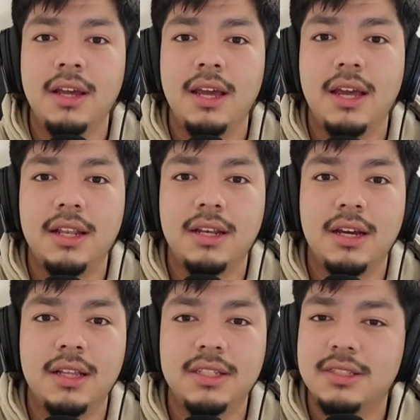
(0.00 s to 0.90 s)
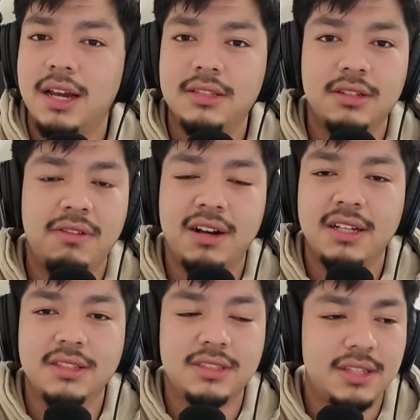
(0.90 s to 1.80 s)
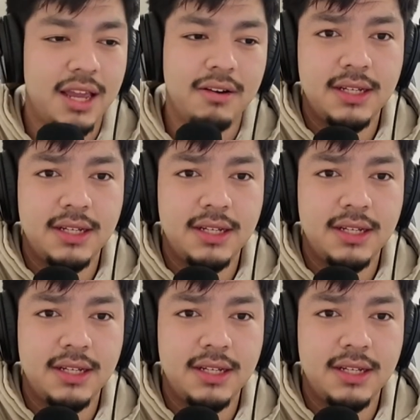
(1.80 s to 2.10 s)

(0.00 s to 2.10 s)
And these guys are freaking scary.